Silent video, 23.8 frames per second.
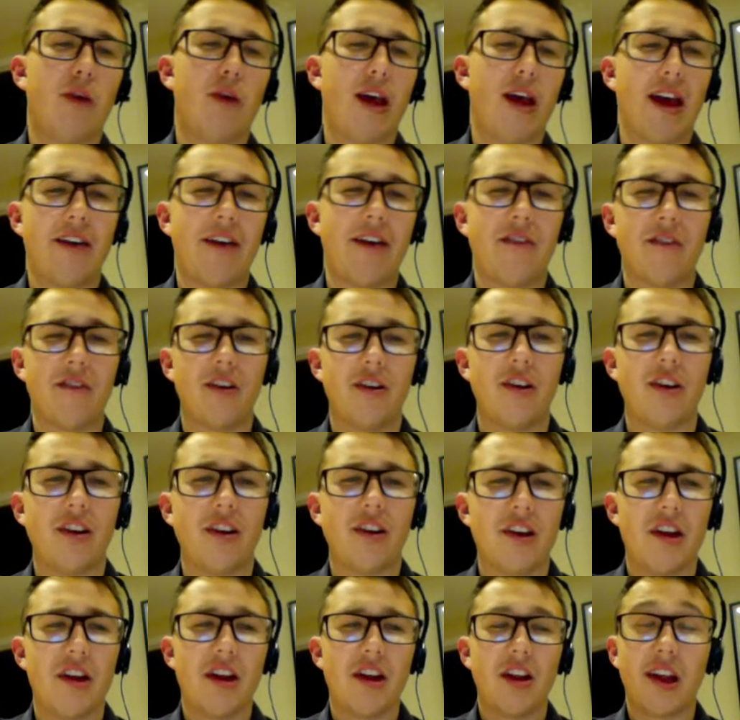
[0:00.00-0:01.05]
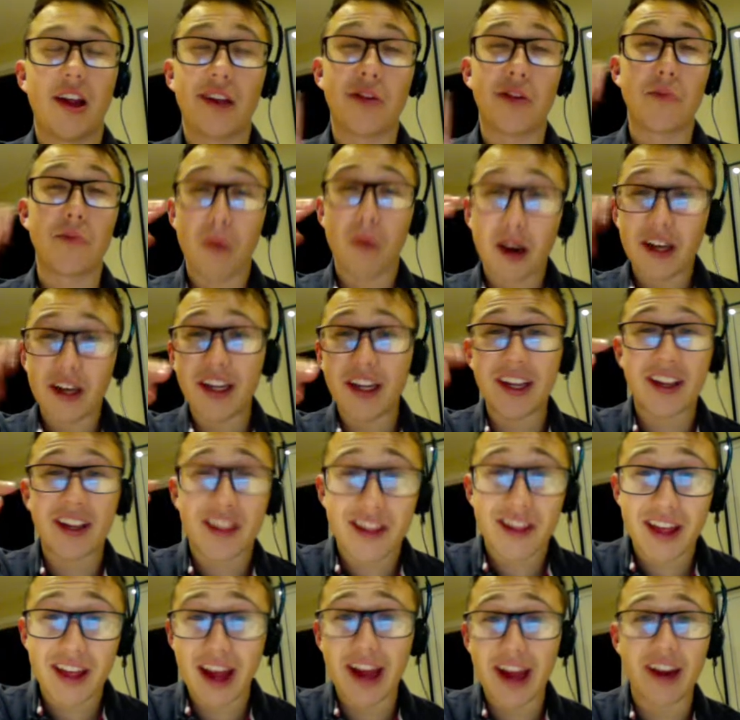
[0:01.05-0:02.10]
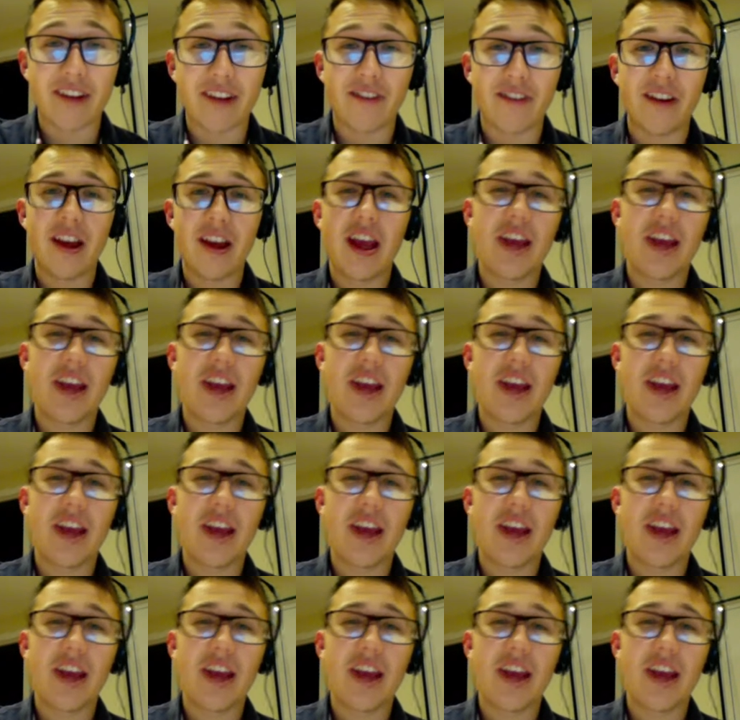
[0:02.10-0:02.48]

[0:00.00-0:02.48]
whatever. Like the money is safe.